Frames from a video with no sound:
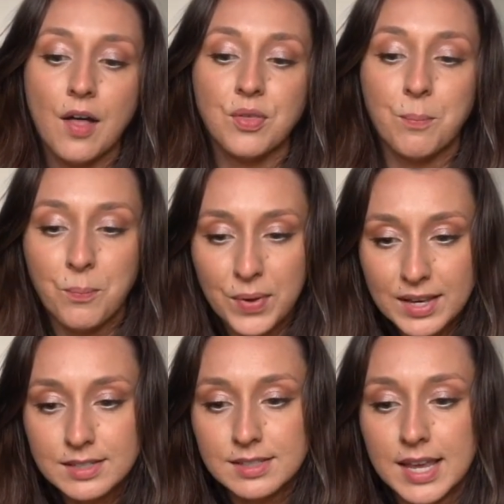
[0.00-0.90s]
The
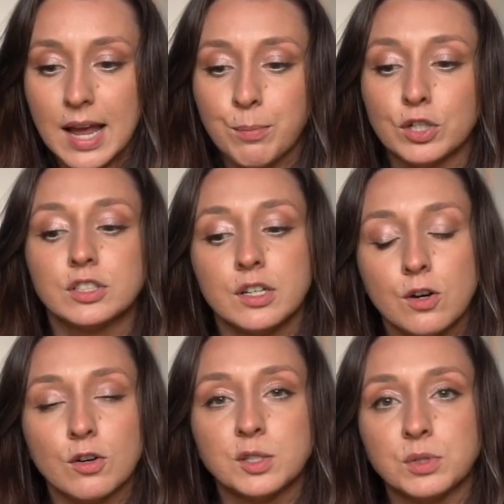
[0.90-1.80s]
biggest thing I personally
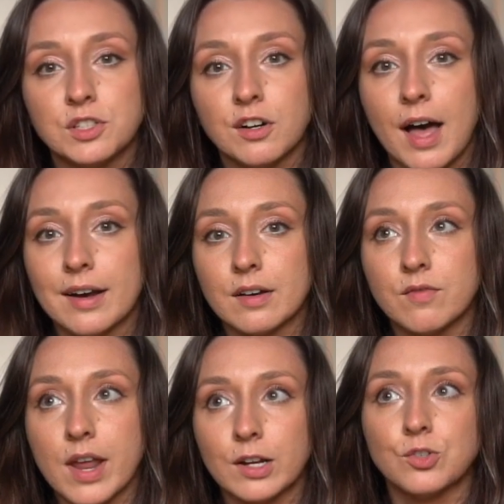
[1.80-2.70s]
noticed was their lack
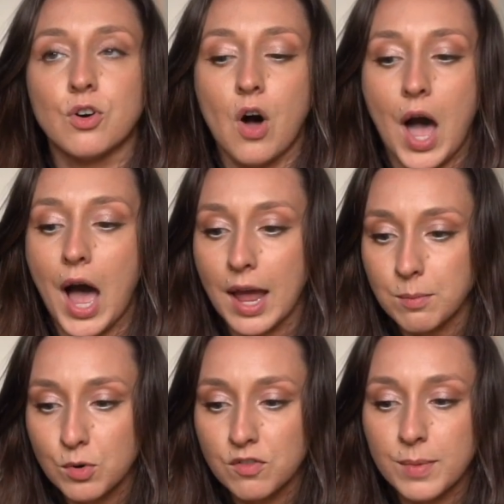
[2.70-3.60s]
of natural eye
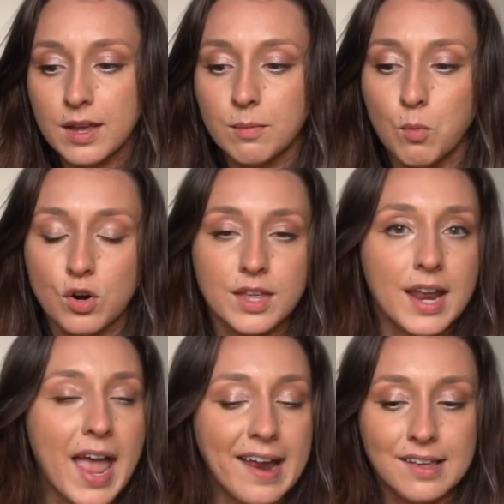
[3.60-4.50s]
movement more
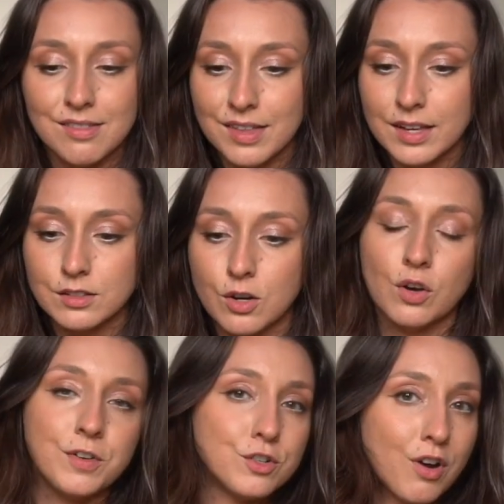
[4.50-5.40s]
than anything.
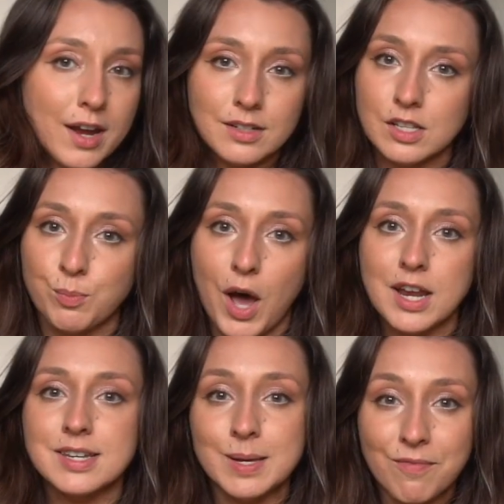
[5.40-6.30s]
So if you're trying to
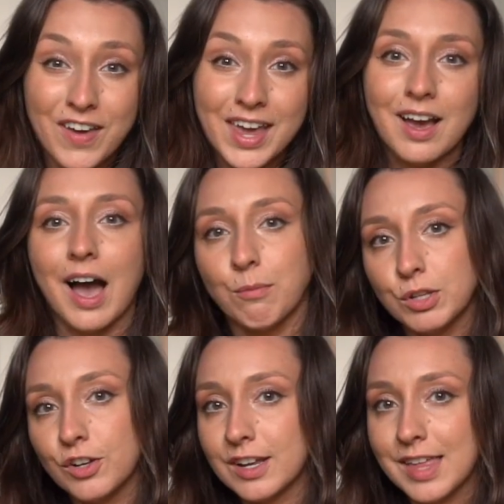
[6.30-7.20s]
spot a deepfake, I
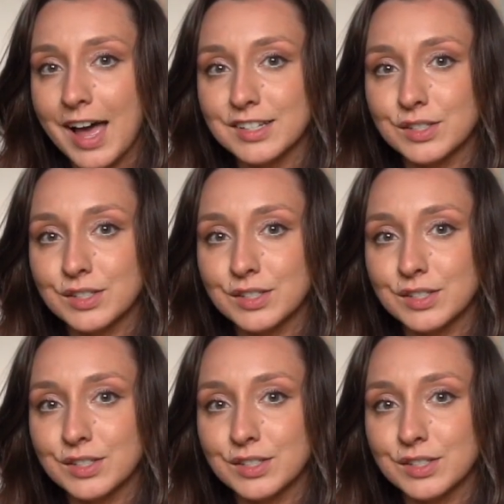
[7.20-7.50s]
would look at the